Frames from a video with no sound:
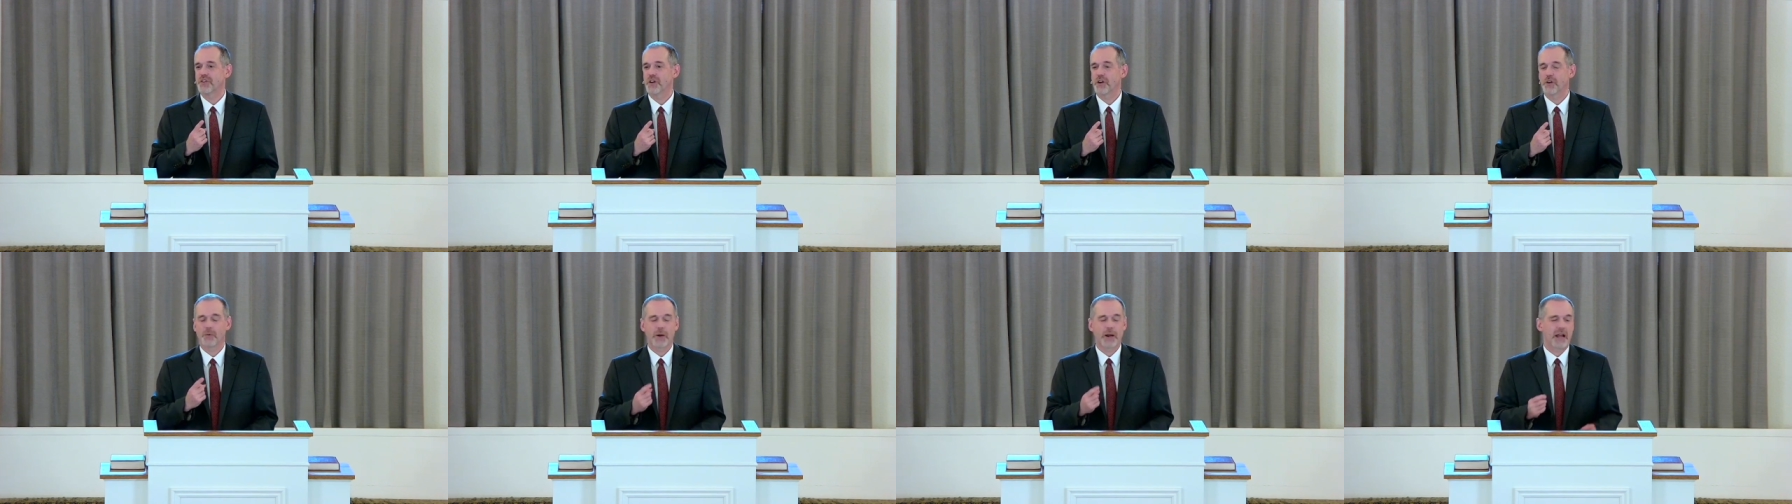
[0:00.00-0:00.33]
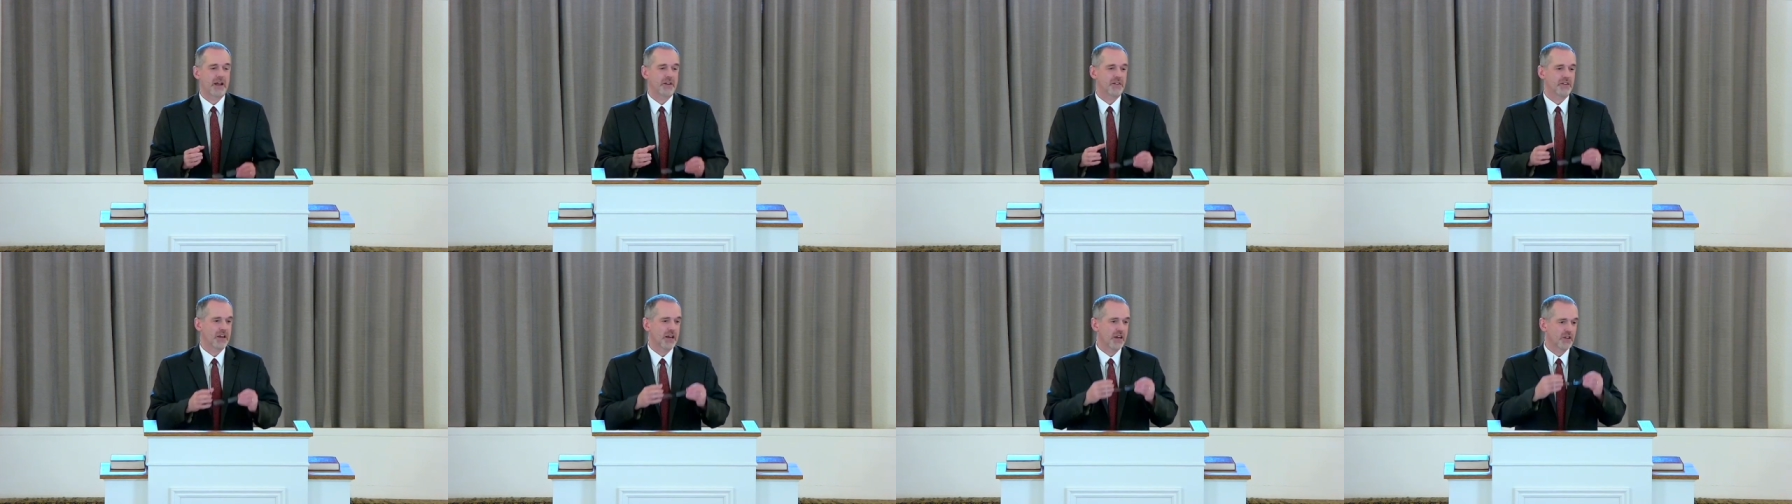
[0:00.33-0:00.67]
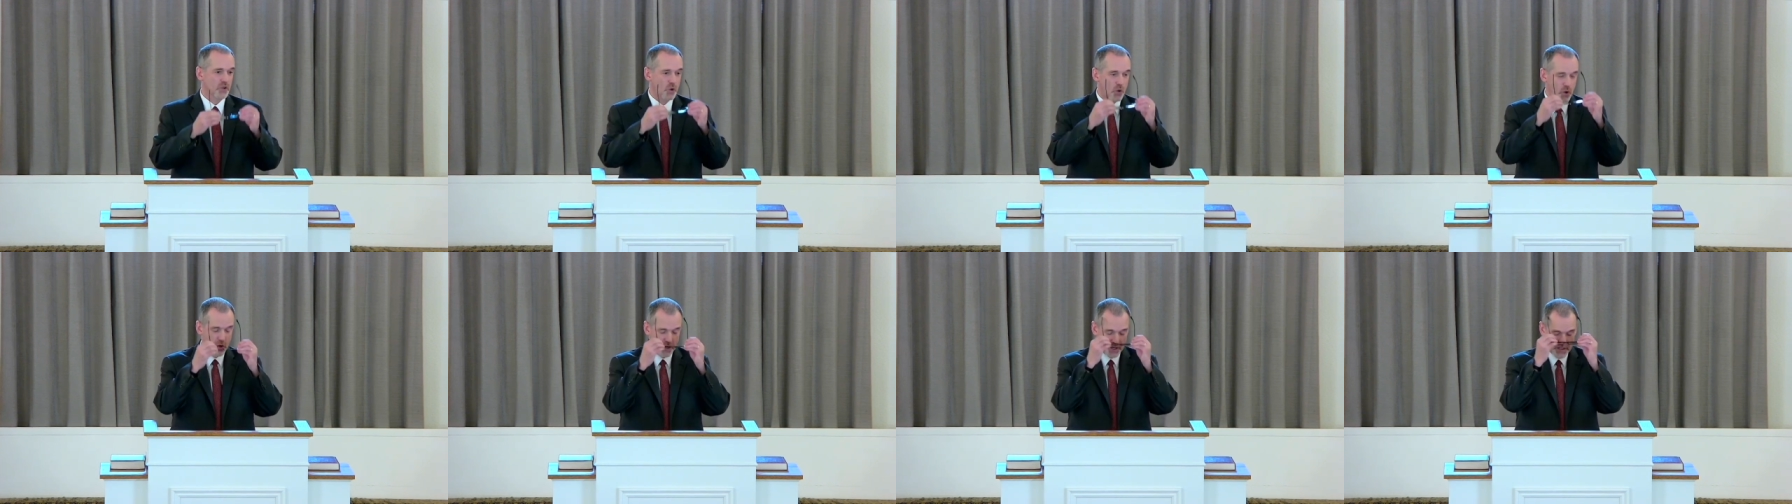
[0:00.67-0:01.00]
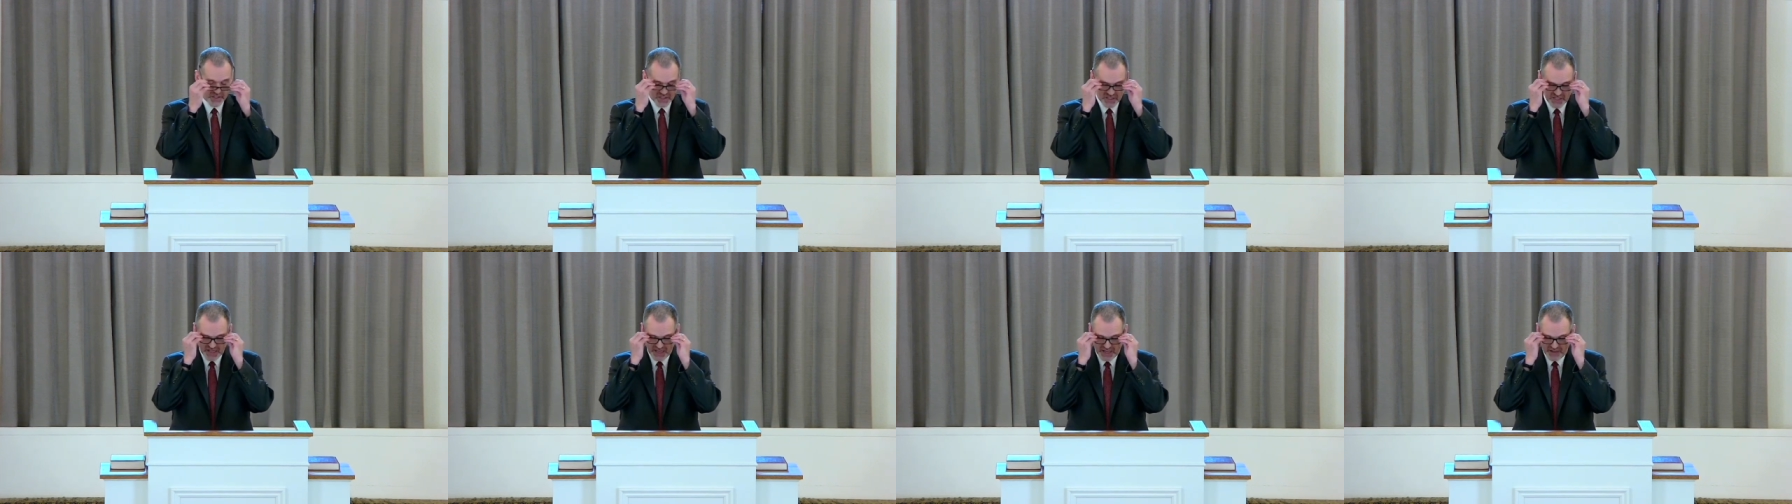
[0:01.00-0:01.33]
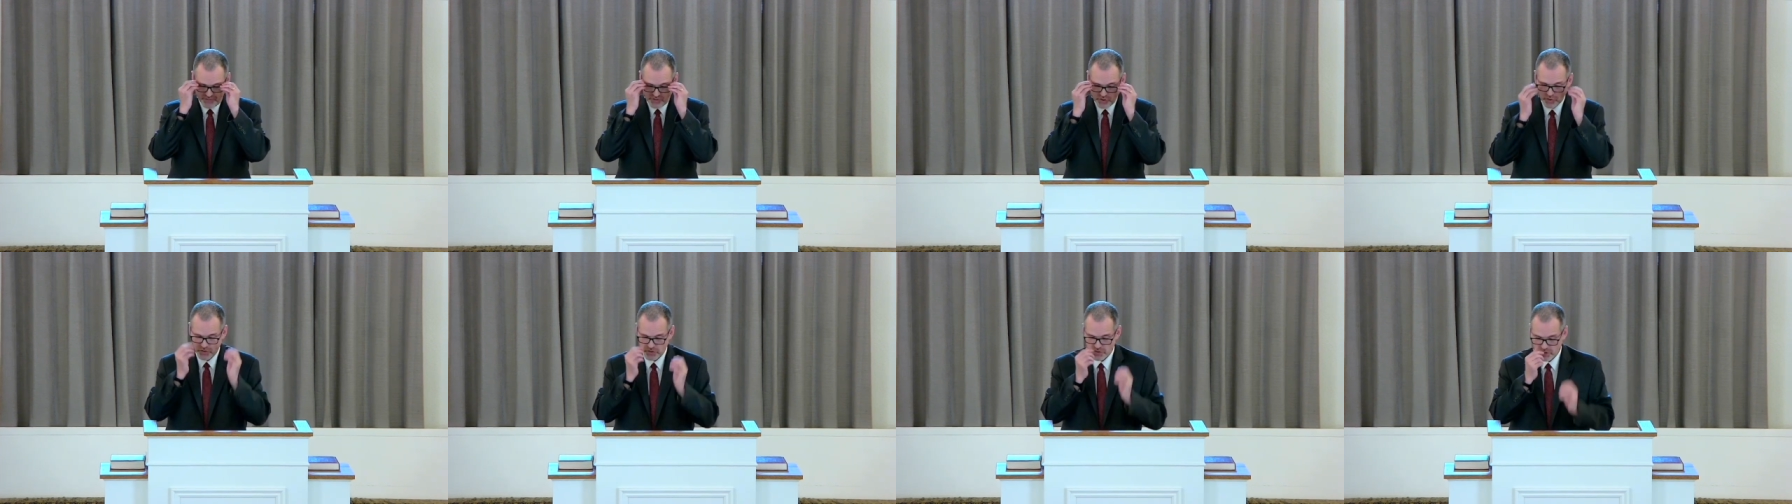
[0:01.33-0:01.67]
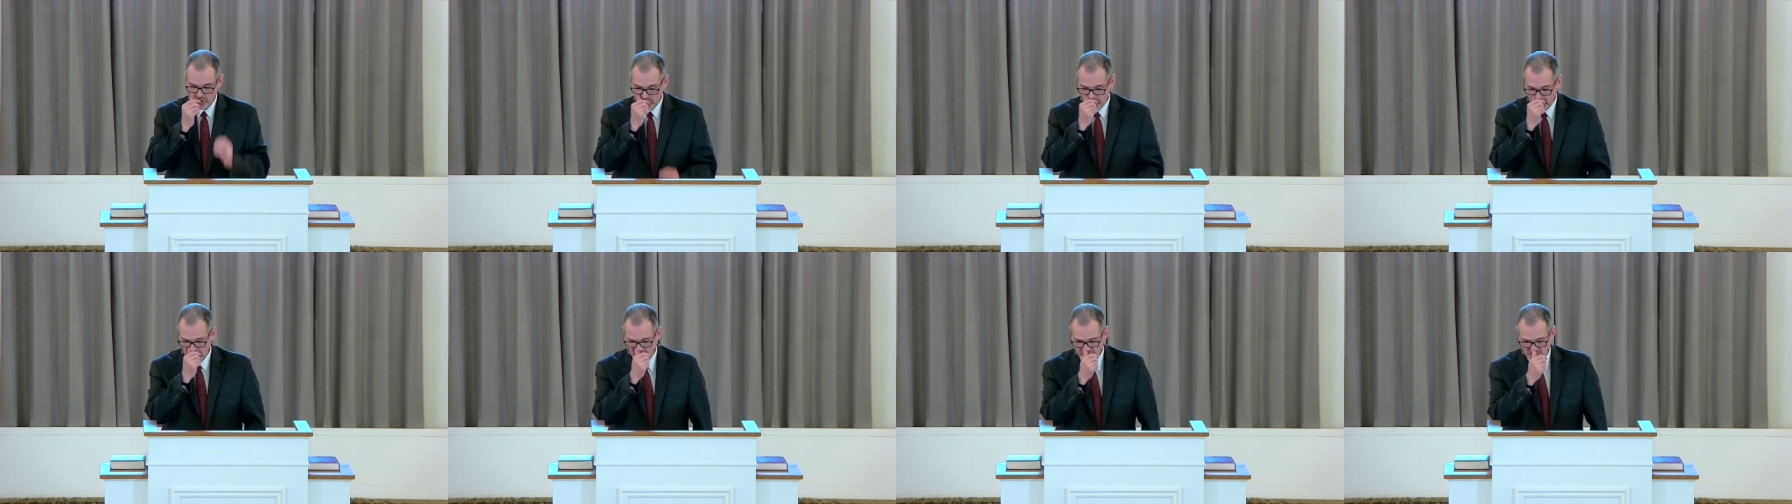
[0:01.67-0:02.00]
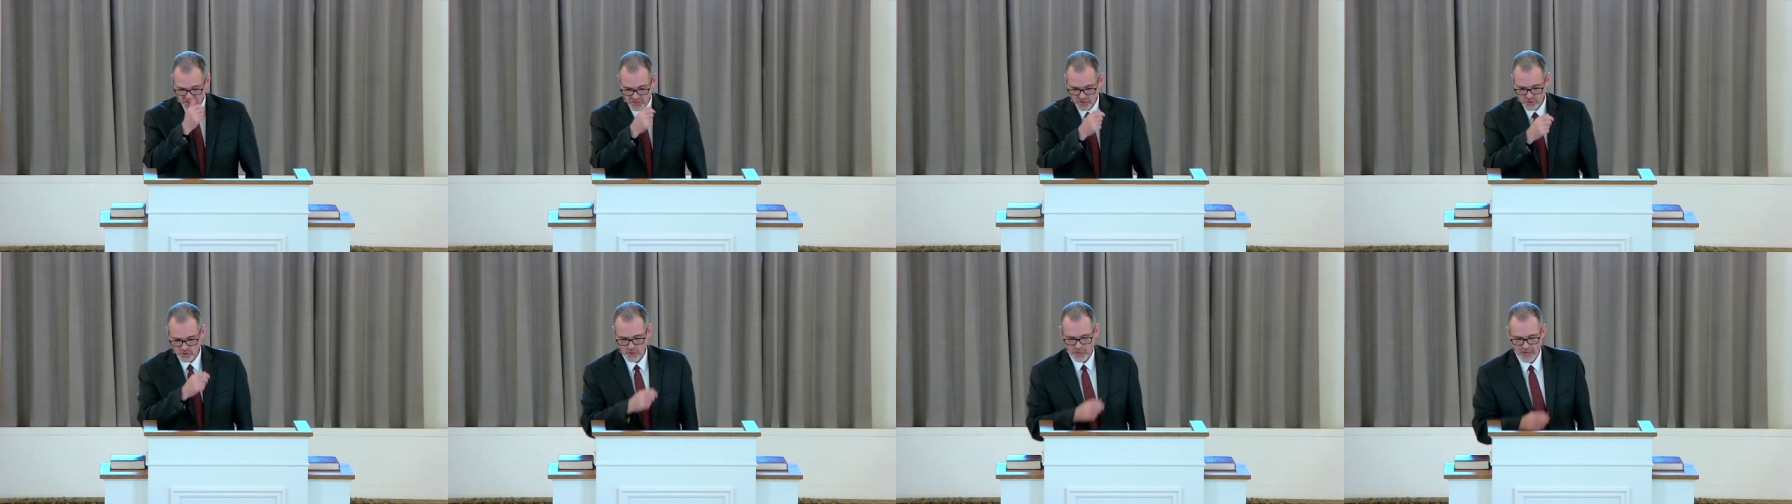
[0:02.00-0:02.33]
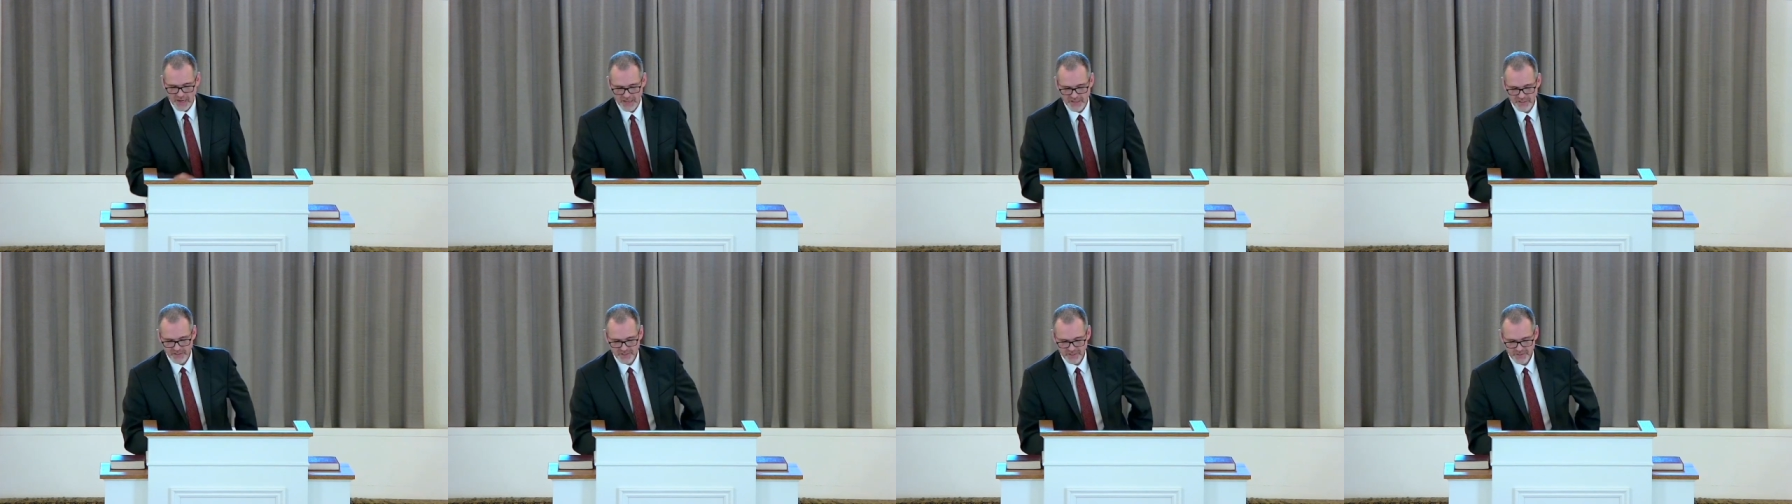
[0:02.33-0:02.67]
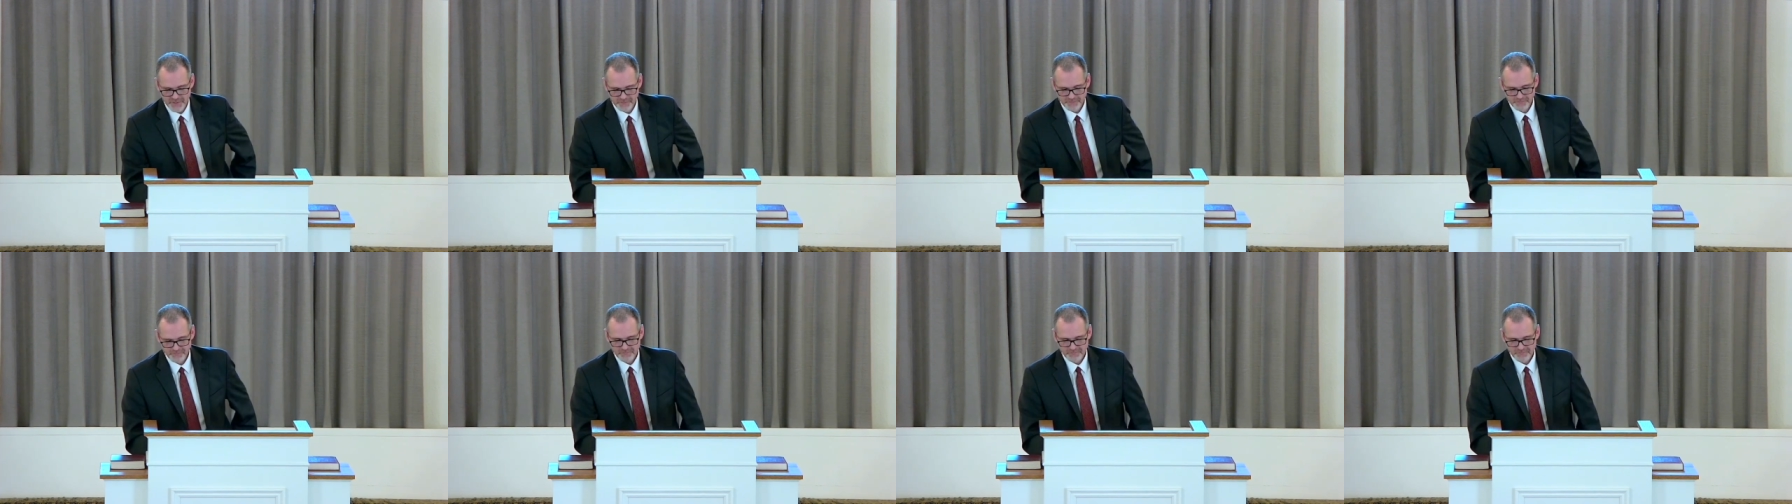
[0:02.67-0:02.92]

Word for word: around our Lord and Savior Jesus Christ.